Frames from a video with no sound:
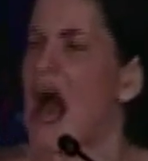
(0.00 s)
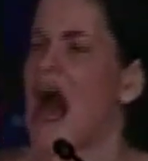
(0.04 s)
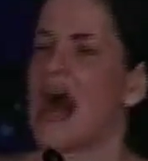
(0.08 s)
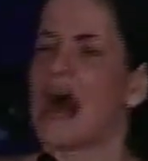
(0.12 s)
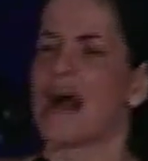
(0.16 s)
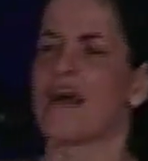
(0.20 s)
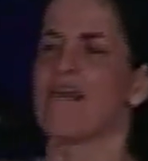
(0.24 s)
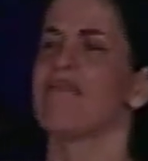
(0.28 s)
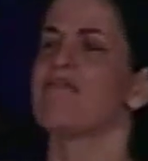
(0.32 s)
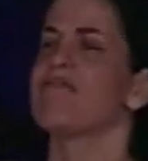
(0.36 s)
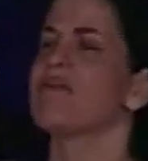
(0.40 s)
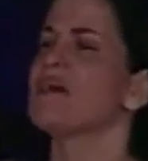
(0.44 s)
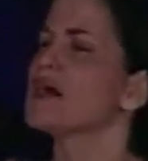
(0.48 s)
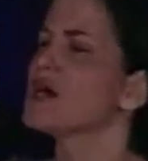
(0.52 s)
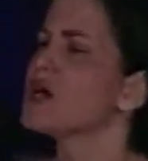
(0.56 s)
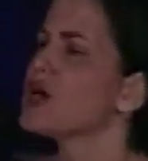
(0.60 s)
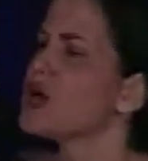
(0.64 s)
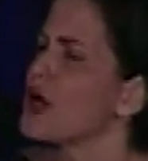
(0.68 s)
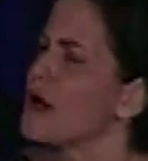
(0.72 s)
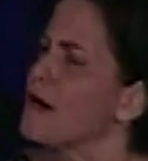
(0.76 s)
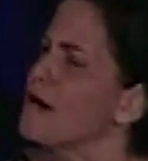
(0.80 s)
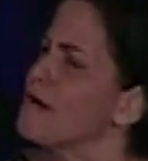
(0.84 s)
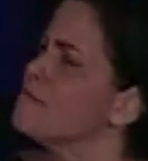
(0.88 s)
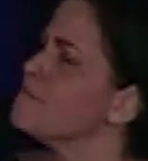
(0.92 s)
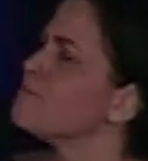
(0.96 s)
I
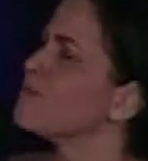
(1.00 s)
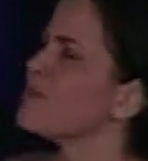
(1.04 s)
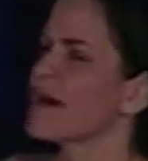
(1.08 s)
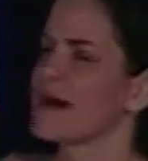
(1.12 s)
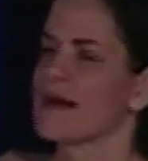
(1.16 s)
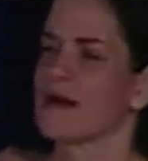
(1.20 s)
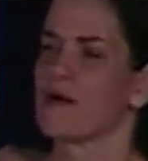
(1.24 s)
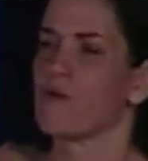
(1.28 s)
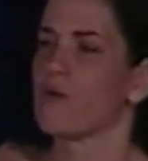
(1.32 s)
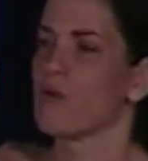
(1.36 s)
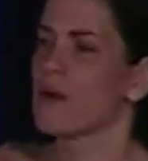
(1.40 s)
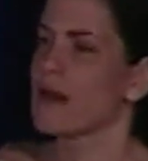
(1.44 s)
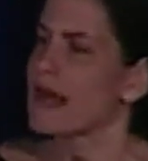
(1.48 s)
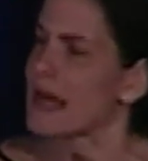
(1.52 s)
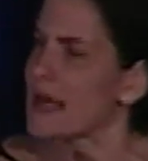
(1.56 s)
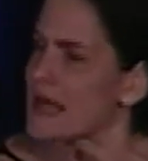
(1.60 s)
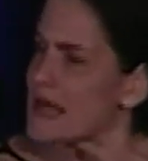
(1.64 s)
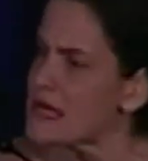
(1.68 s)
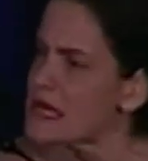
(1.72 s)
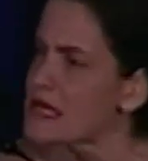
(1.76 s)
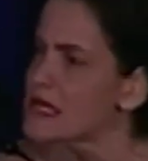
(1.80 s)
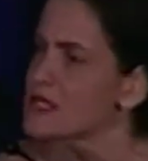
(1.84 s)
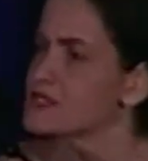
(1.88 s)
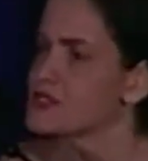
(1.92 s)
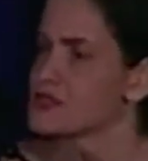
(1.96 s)
feel like
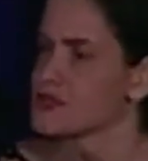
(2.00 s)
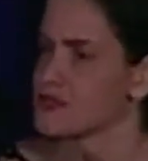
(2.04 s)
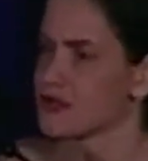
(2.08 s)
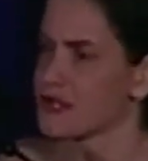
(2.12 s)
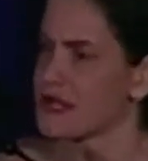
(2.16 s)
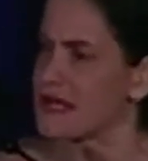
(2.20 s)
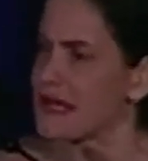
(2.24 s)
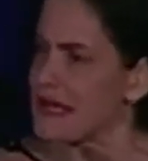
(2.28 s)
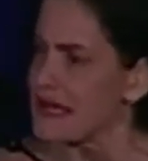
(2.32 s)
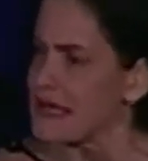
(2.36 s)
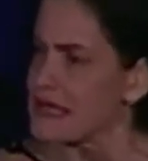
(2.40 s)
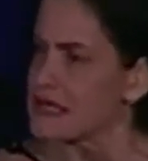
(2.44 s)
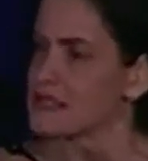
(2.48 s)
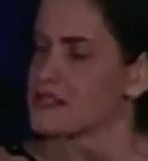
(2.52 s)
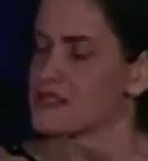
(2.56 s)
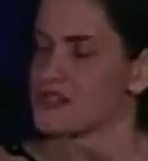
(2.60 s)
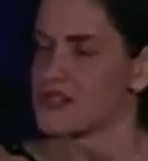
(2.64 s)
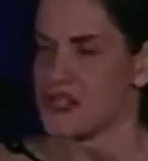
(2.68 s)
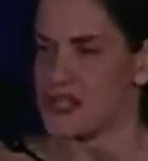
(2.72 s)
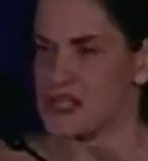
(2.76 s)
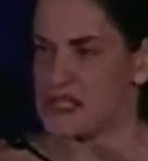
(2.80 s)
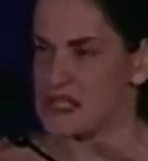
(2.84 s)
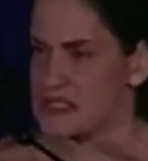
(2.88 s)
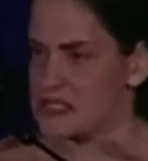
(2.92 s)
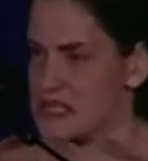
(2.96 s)
we treat
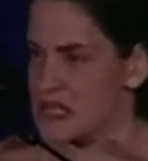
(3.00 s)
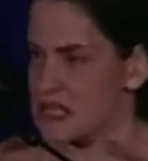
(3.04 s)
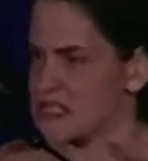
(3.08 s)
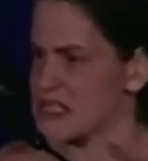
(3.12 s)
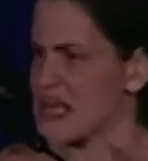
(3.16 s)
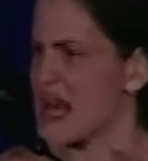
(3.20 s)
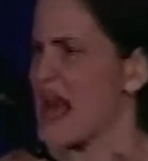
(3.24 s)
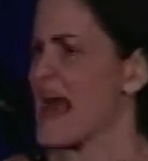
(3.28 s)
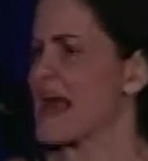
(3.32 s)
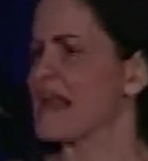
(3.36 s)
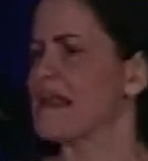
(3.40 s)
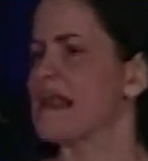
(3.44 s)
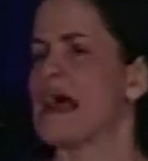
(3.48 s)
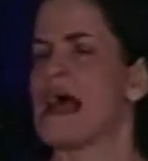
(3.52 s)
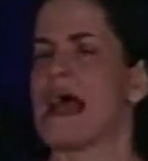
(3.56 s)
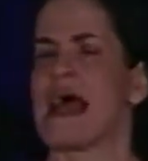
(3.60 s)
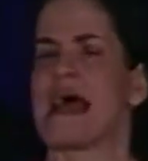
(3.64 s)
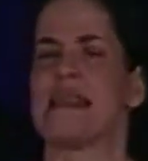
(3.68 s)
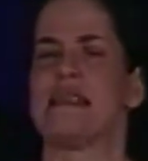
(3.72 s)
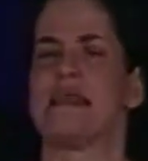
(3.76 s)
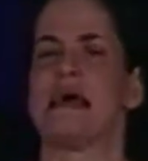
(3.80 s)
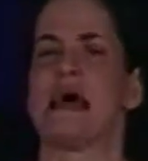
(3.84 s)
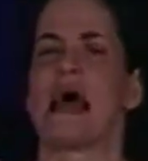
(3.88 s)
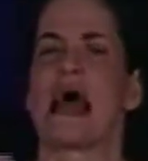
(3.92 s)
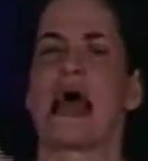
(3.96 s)
Jesus and,
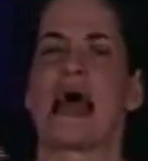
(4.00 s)
and,